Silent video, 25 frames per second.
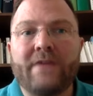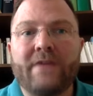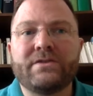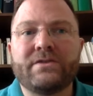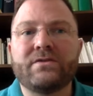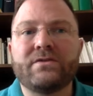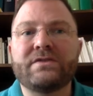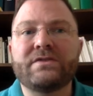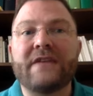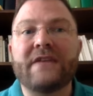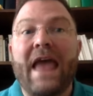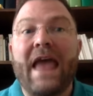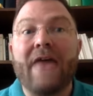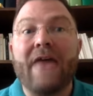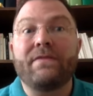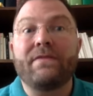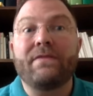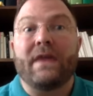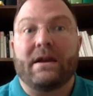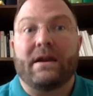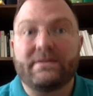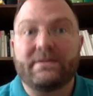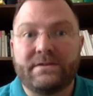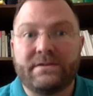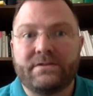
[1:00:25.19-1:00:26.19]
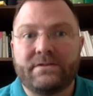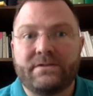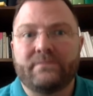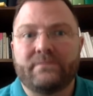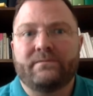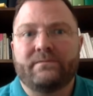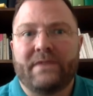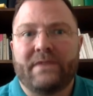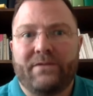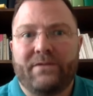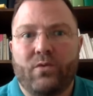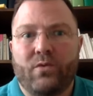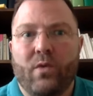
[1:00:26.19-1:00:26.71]
So there's an ethics,
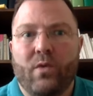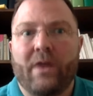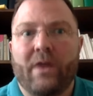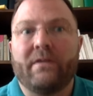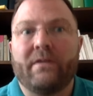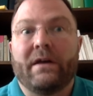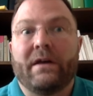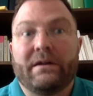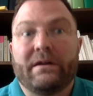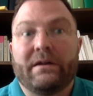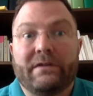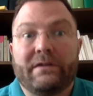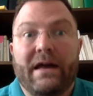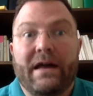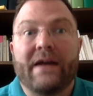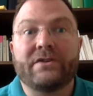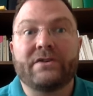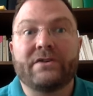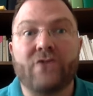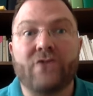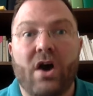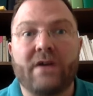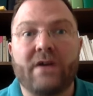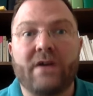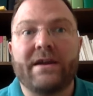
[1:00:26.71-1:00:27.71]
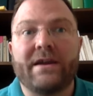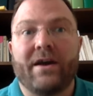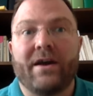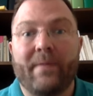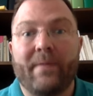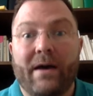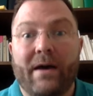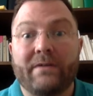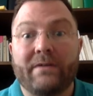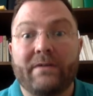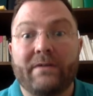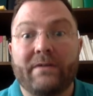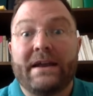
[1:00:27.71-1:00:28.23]
if you want. A lot of talk now
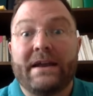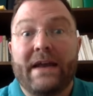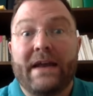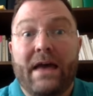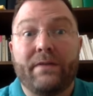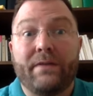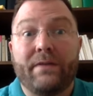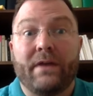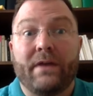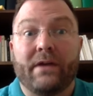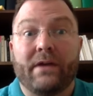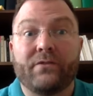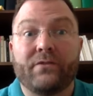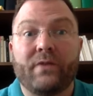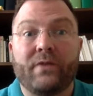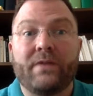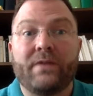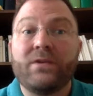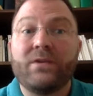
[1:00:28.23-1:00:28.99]
about data ethics, right?